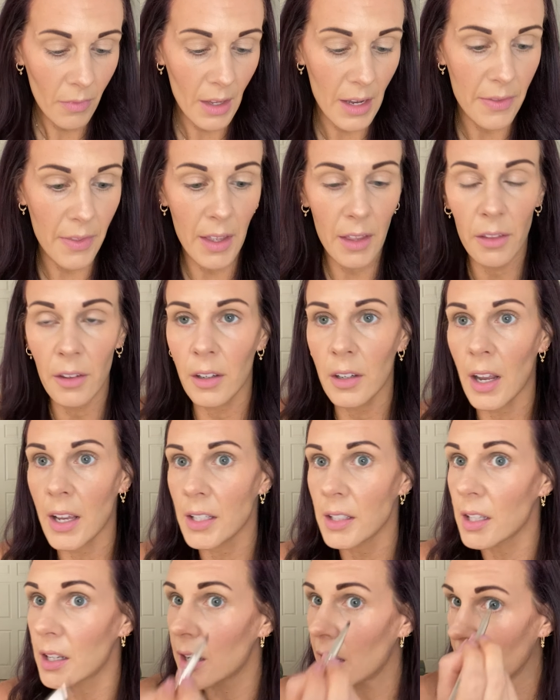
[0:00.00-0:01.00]
And they look
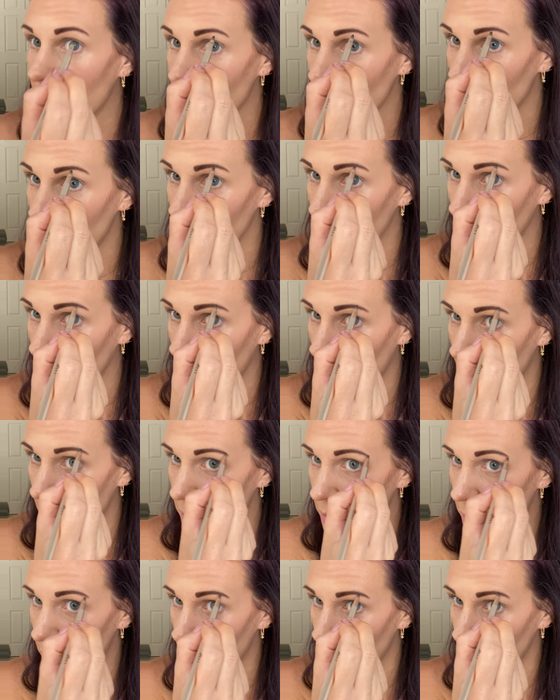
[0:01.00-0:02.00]
nice and natural with the
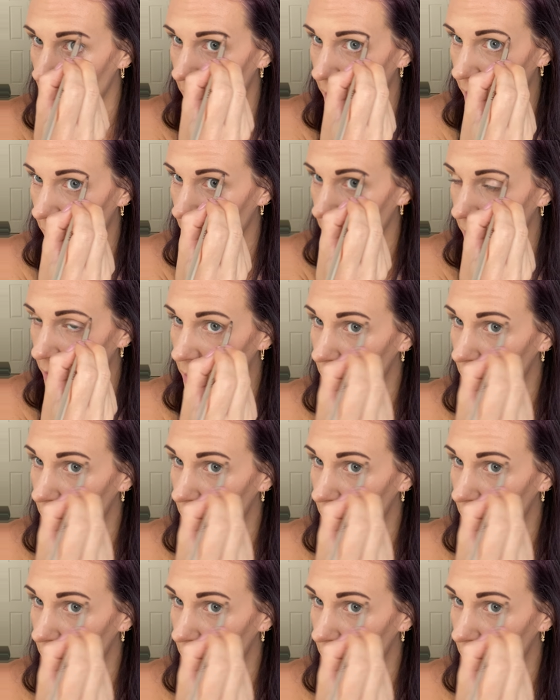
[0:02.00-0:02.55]
contour in there.